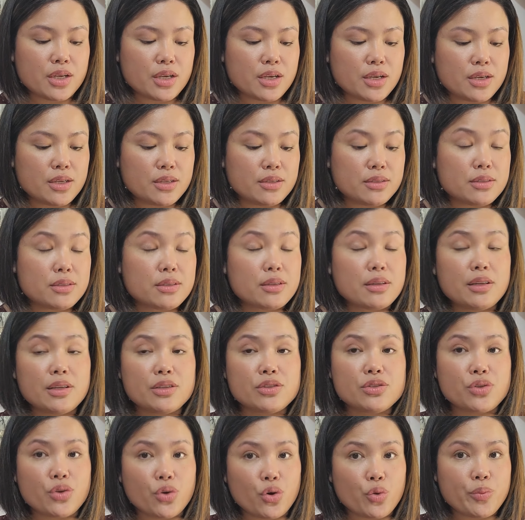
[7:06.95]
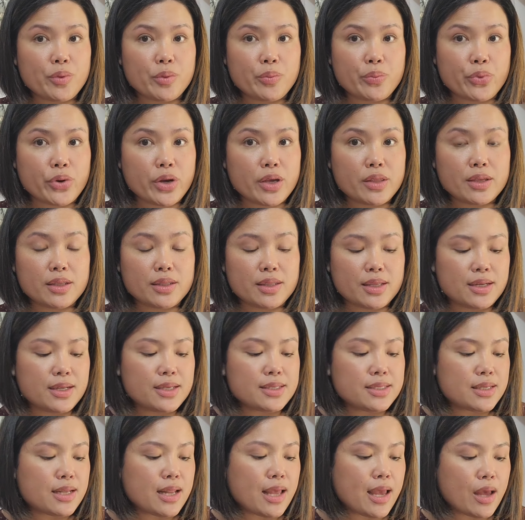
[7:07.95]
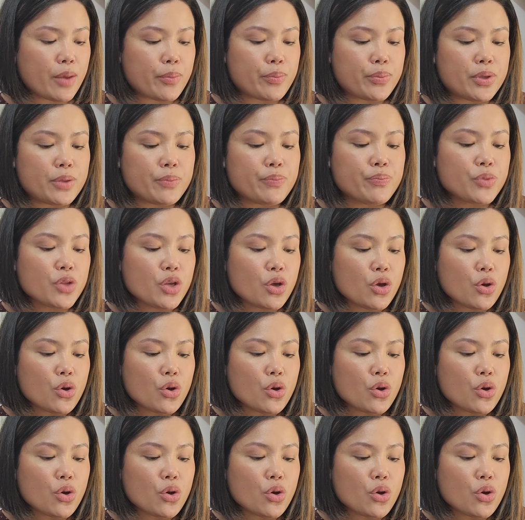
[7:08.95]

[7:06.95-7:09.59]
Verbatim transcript: And let's hope and pray that that doesn't happen.